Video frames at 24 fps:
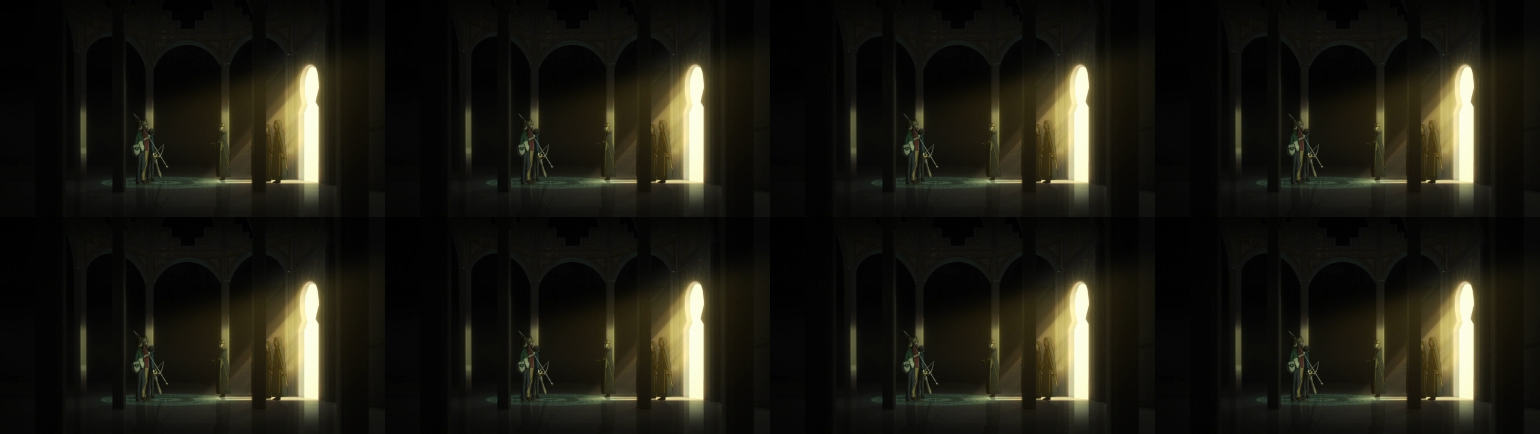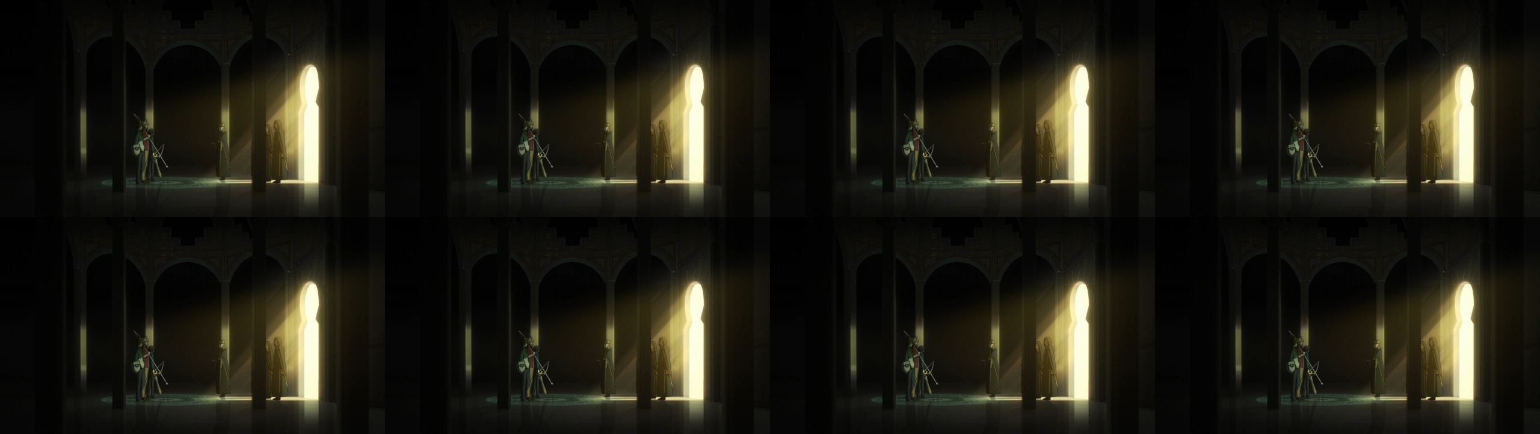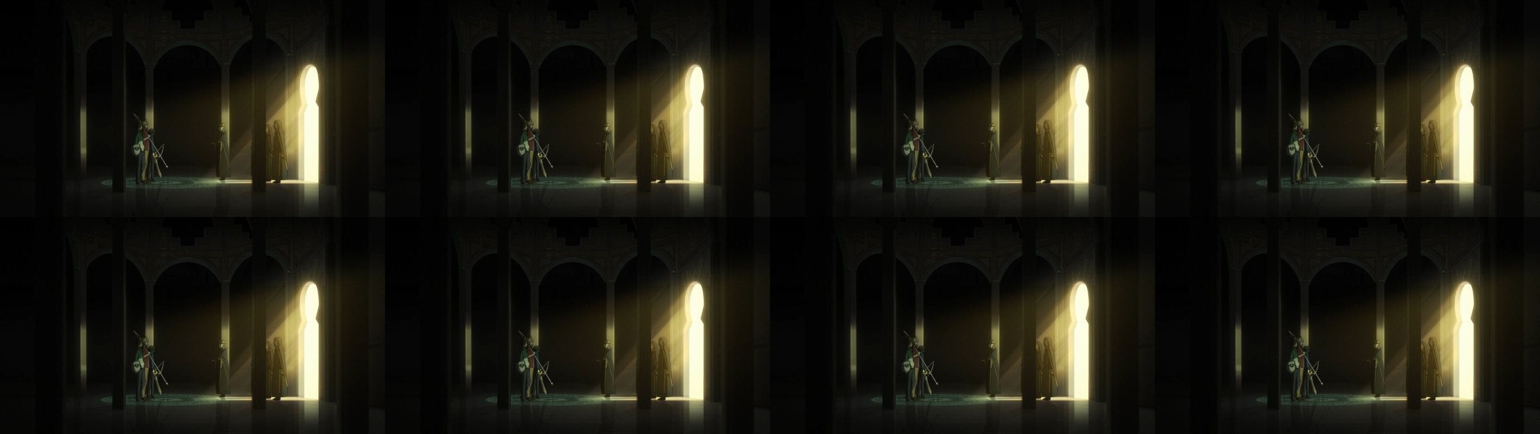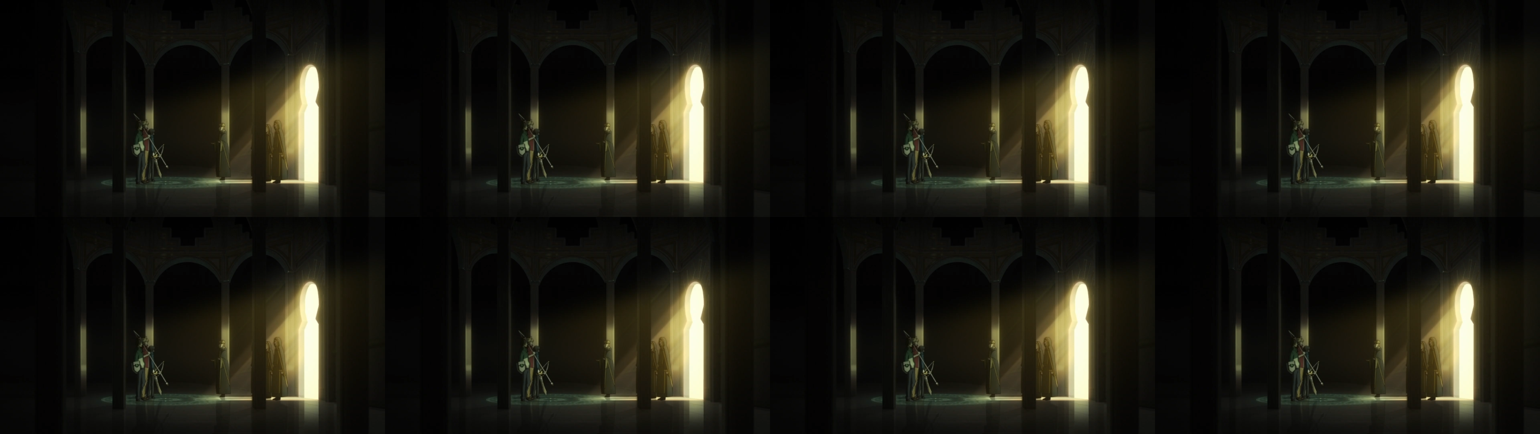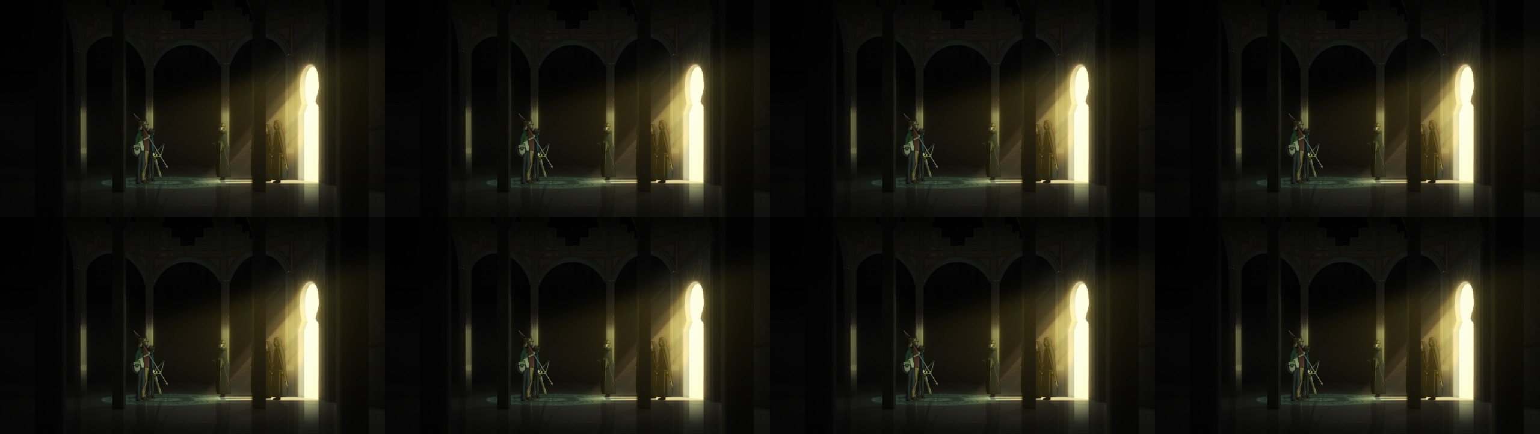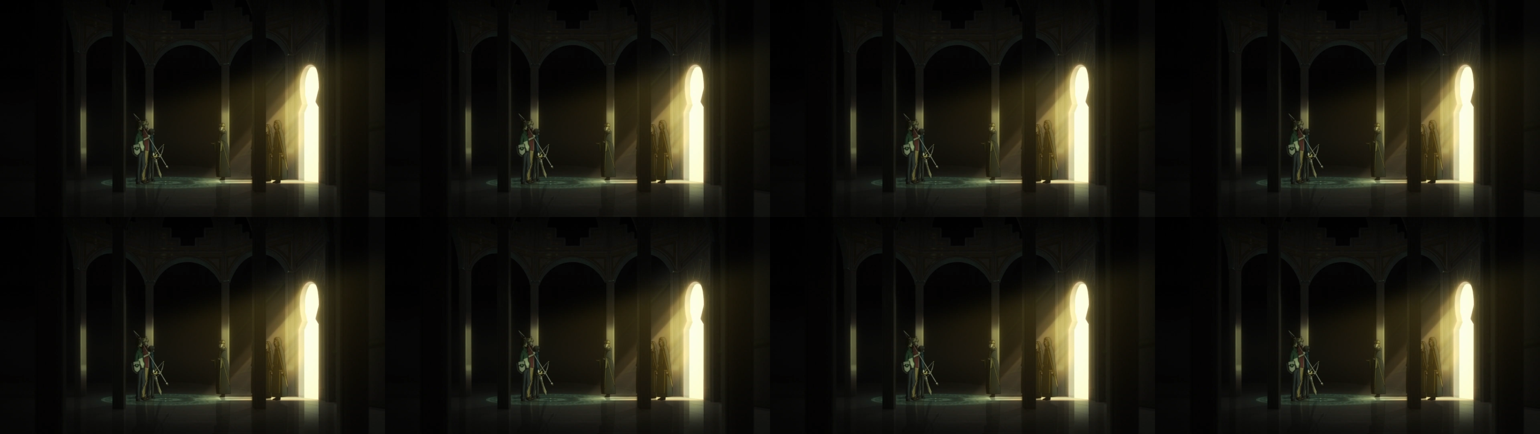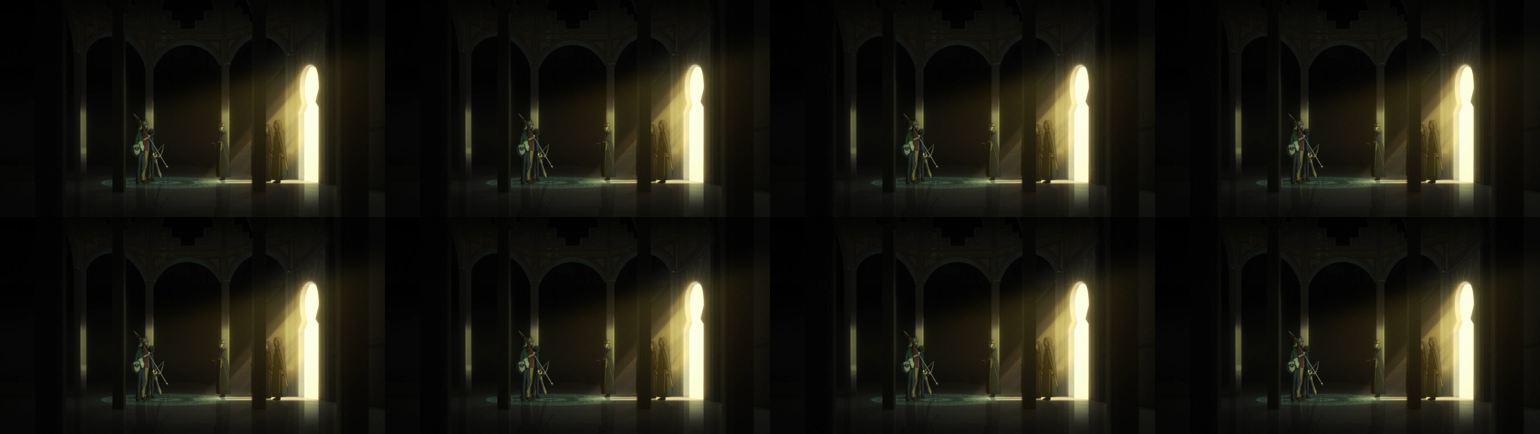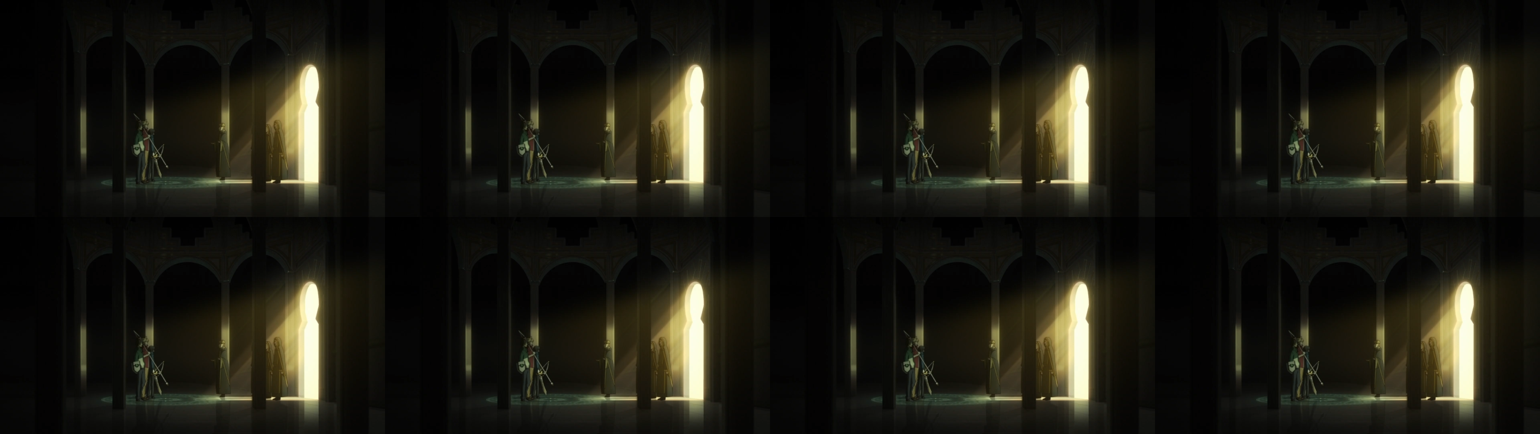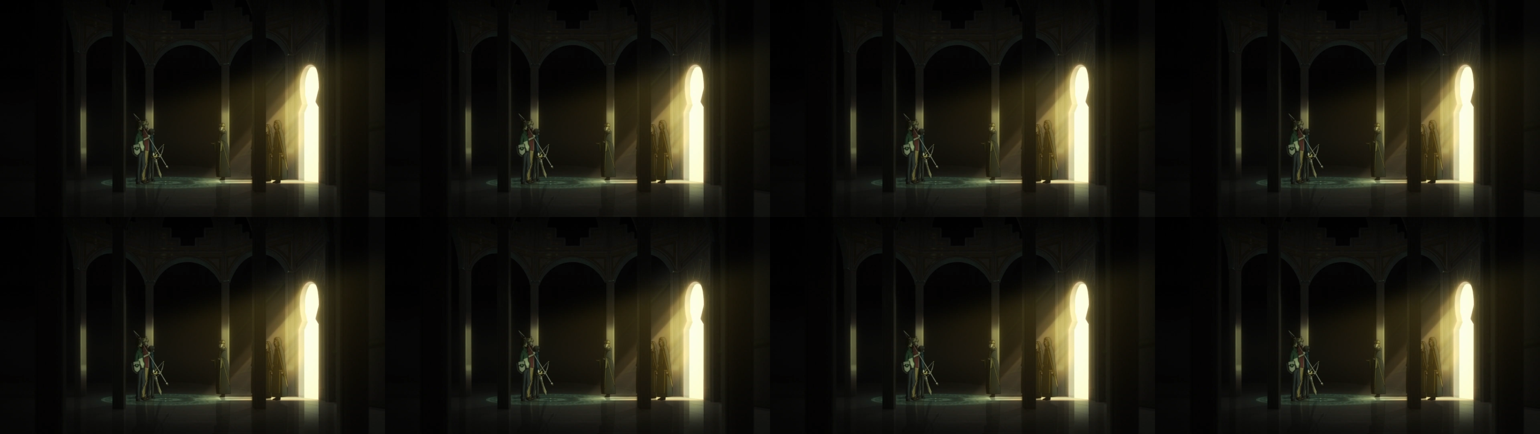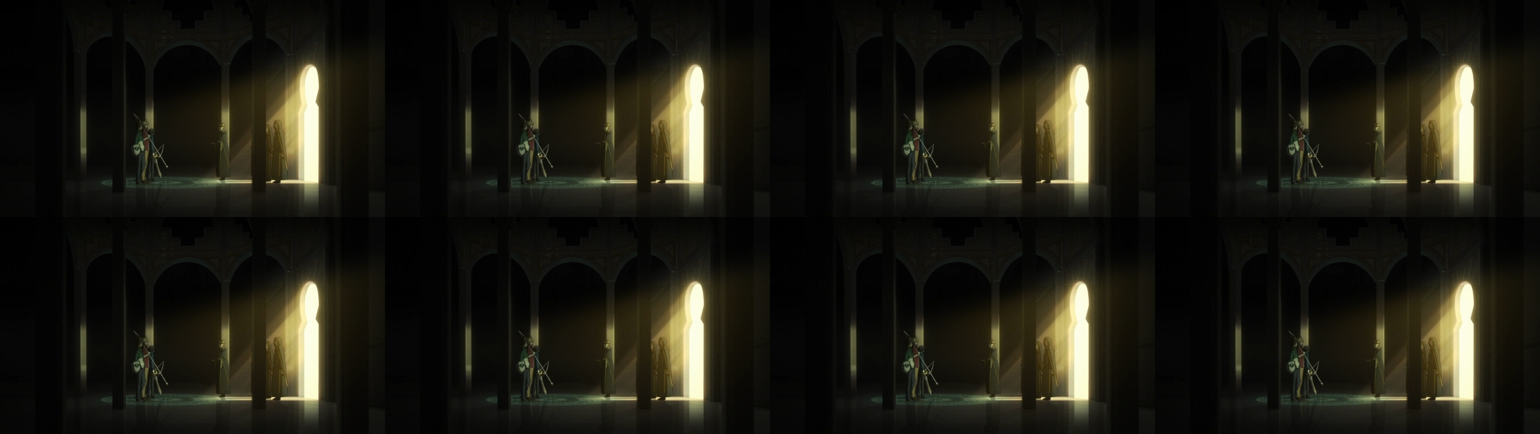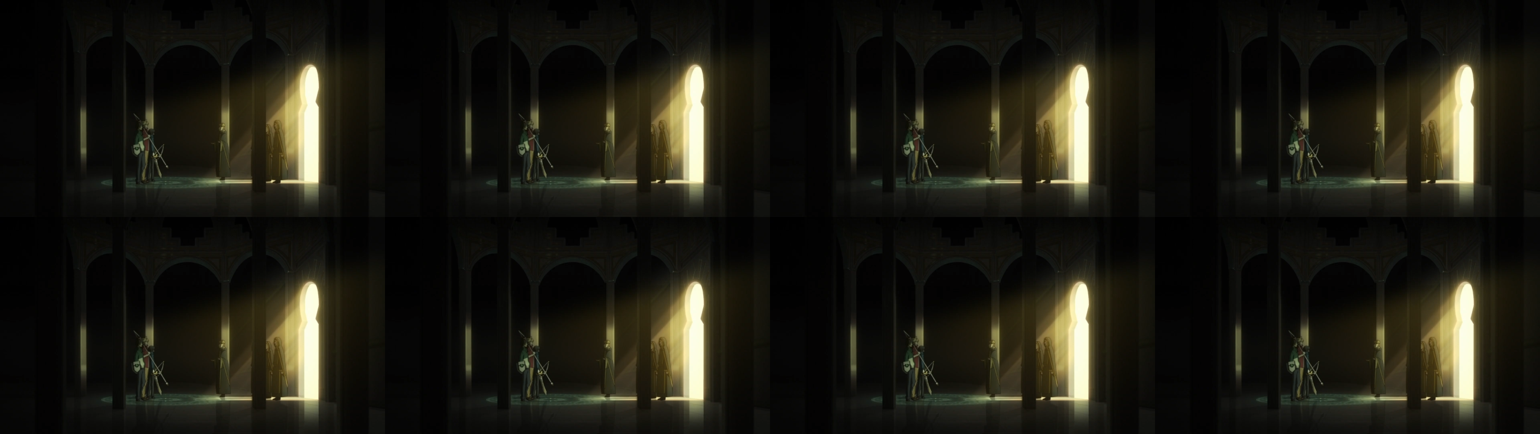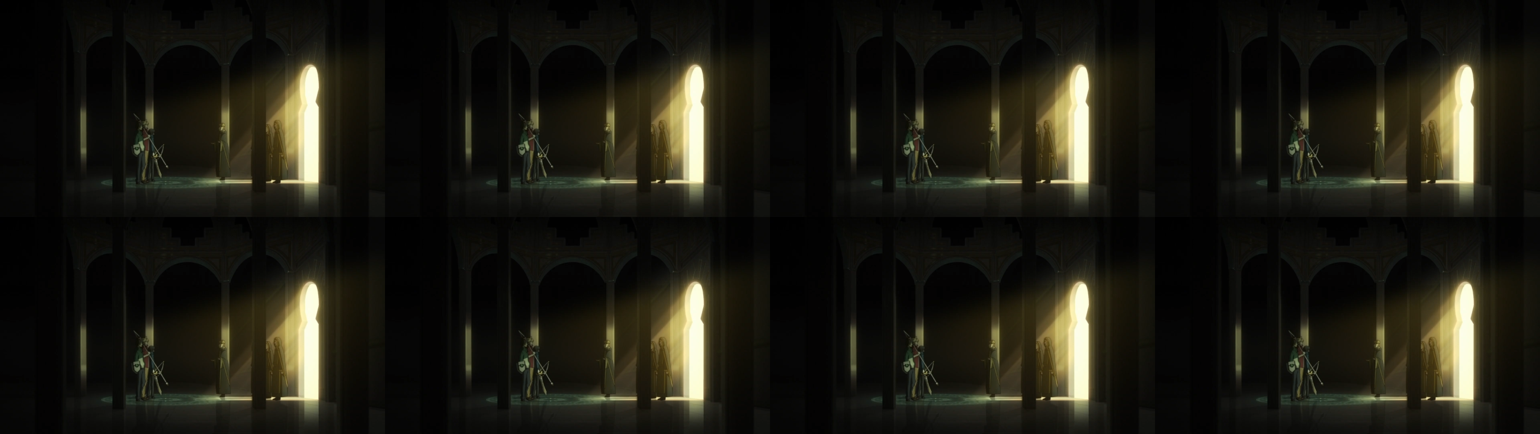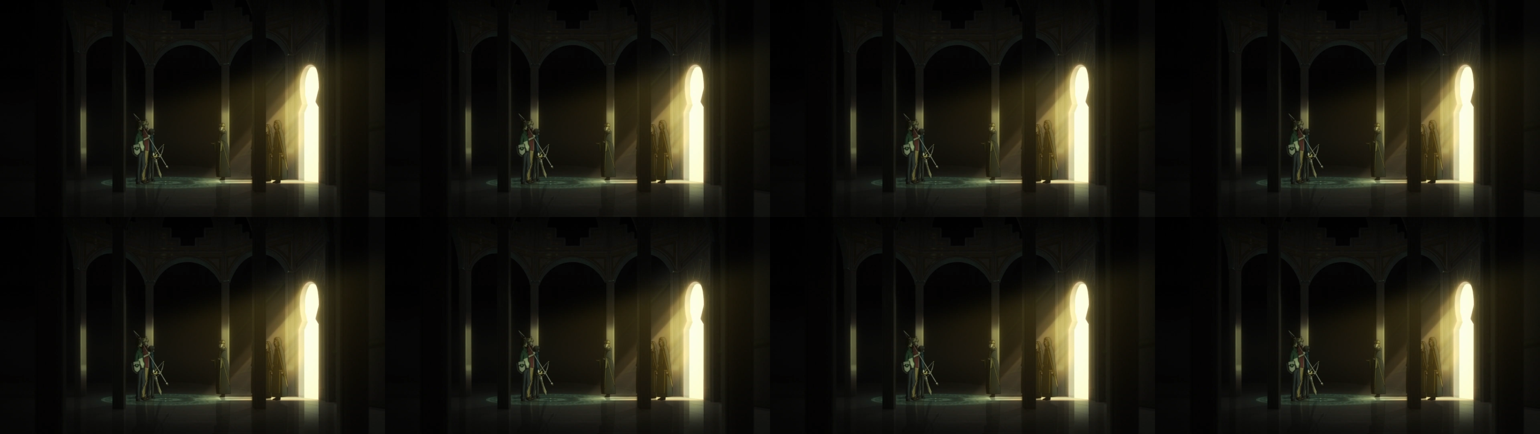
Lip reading: [unreadable: no face in view]